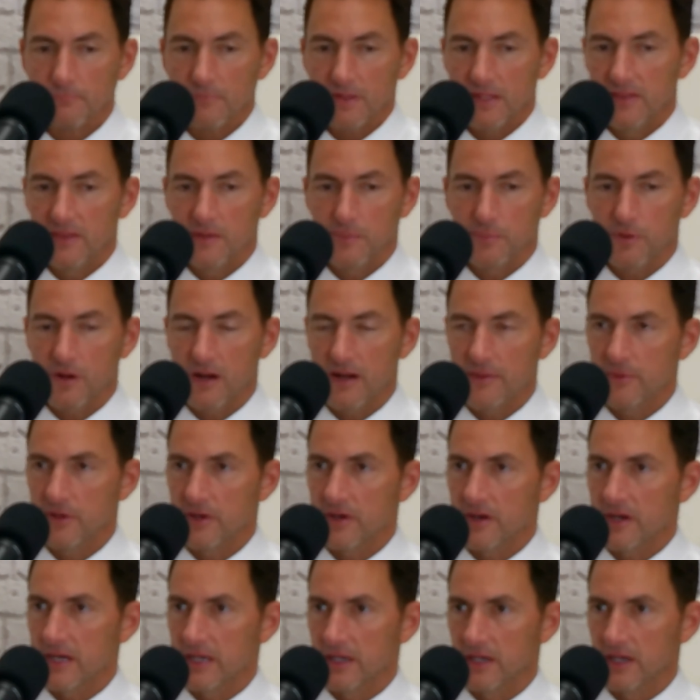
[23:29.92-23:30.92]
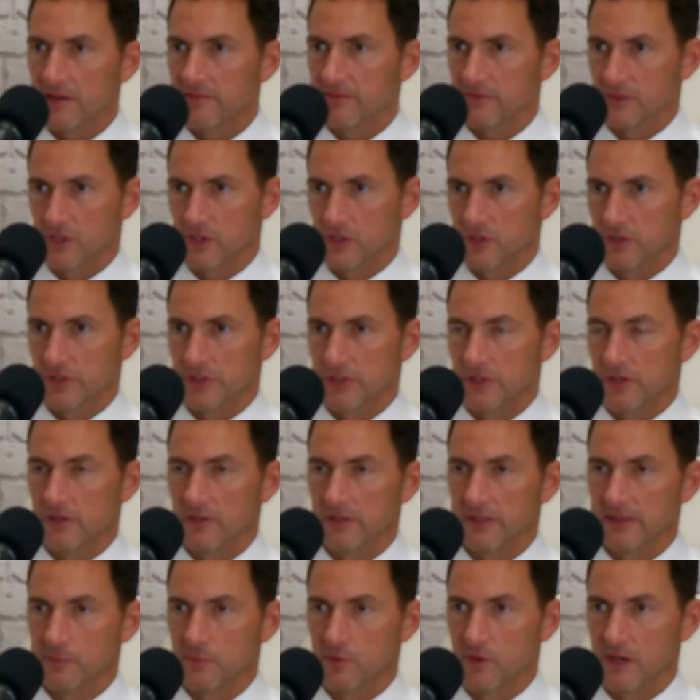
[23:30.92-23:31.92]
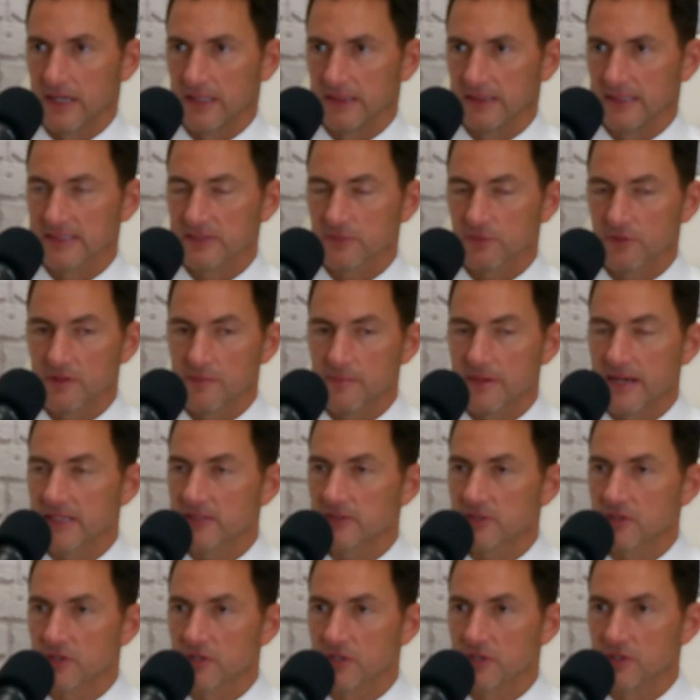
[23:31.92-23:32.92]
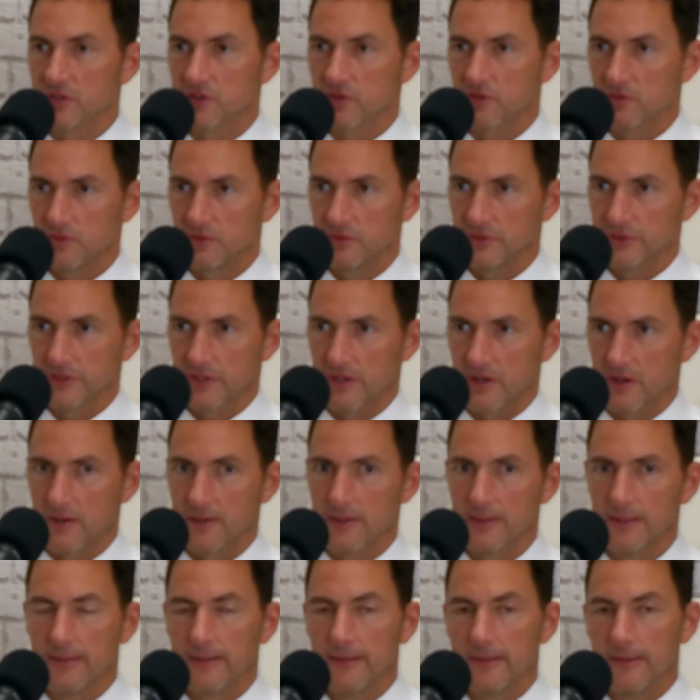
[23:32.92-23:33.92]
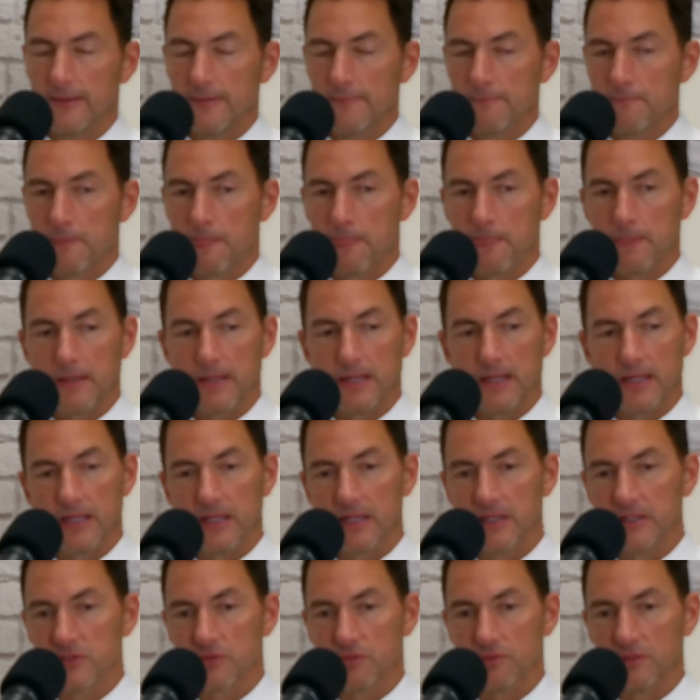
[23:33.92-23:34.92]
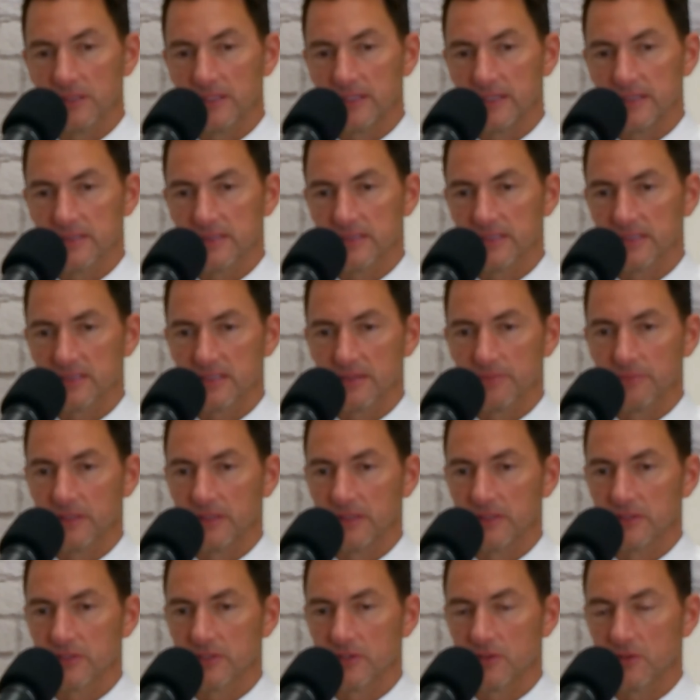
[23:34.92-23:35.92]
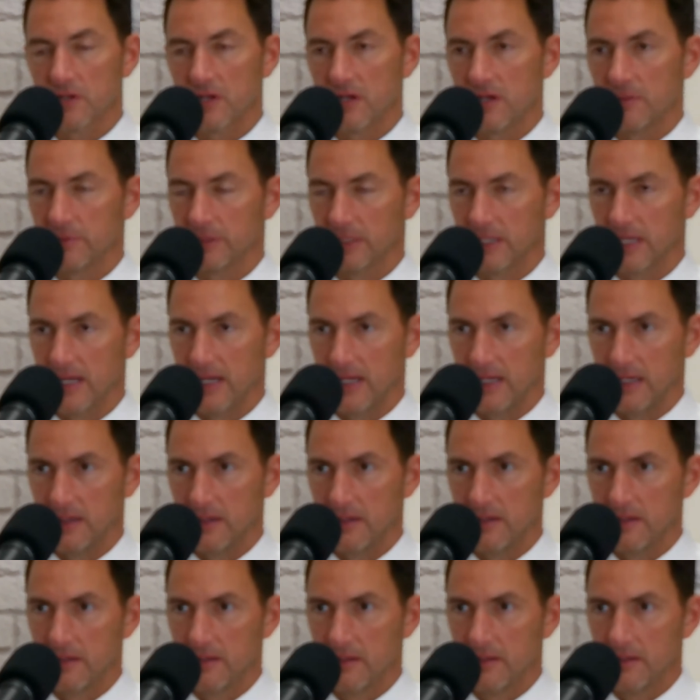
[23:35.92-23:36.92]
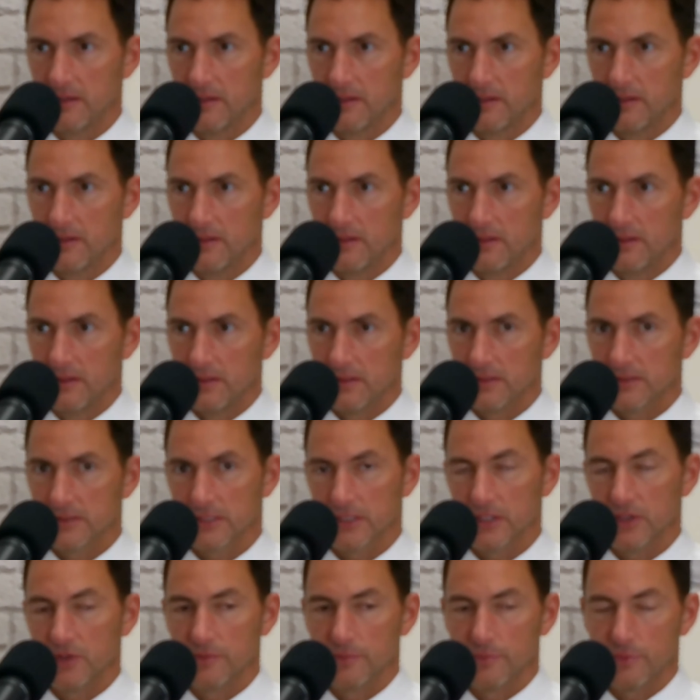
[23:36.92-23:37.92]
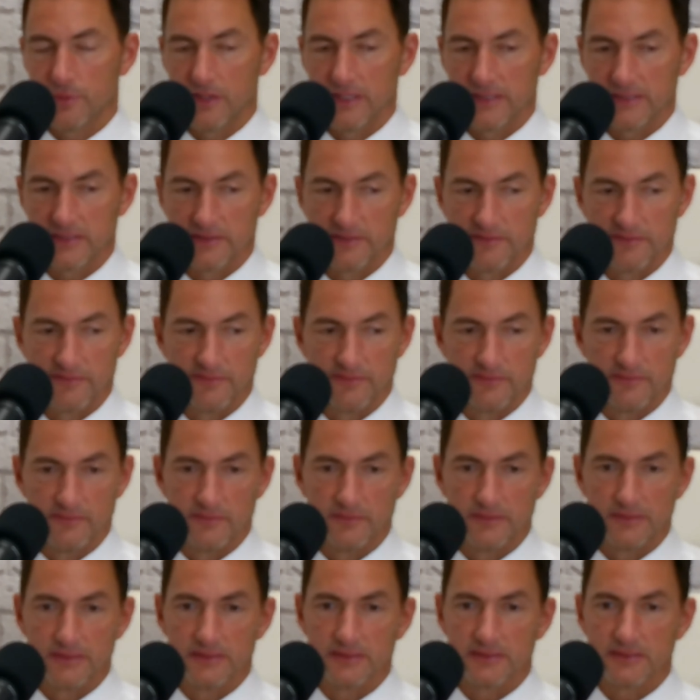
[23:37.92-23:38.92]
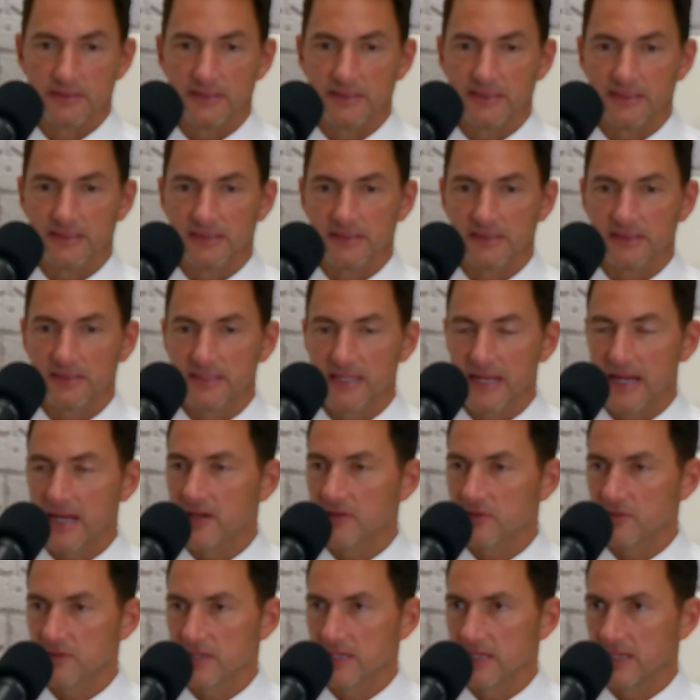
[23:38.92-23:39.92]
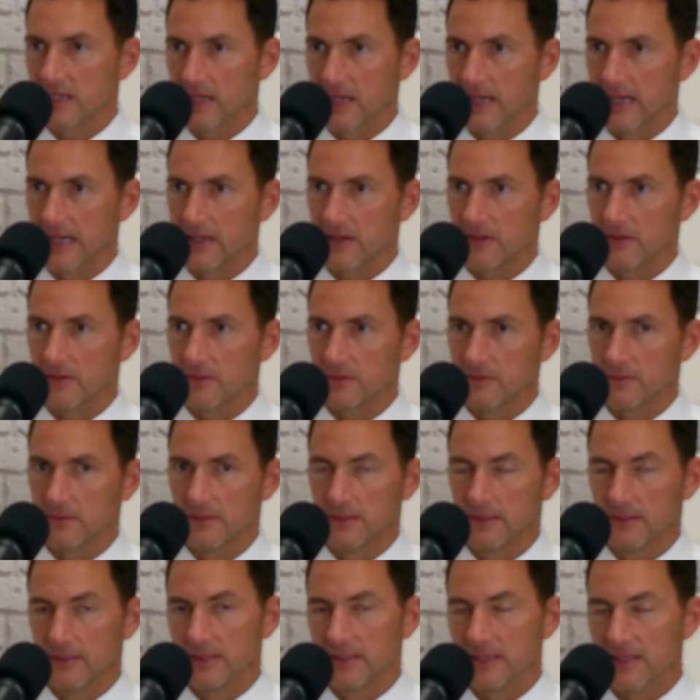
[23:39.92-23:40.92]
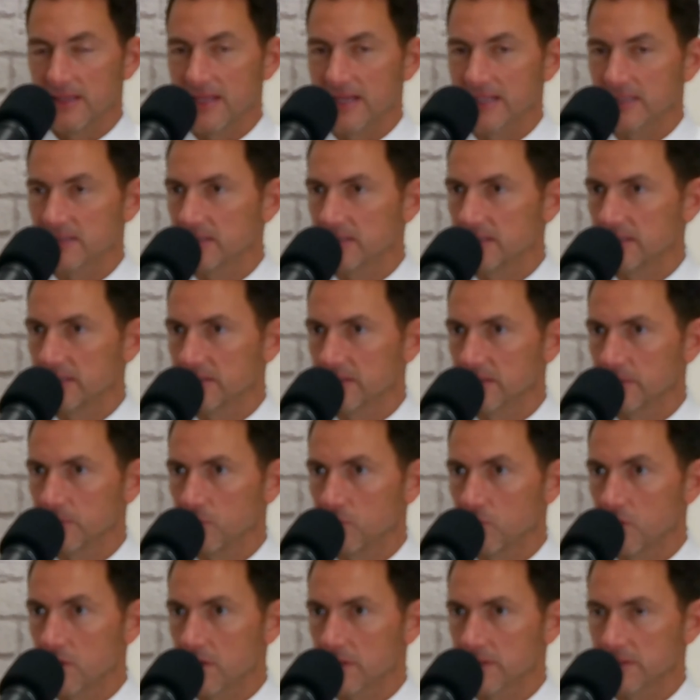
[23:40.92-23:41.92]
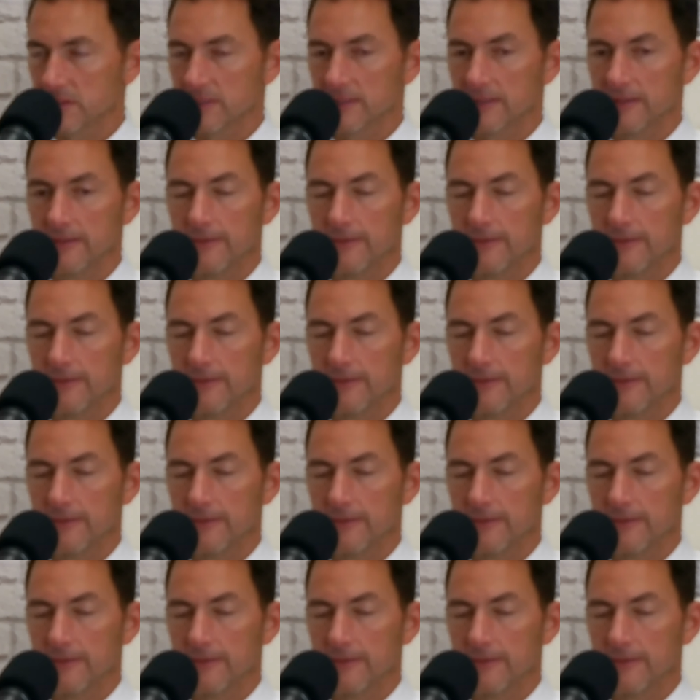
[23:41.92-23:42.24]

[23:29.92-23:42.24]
The primary governors are in the brain. That's where the master controls are. And it's really a system that is so complicated, so impressive. It's astounding how that system works.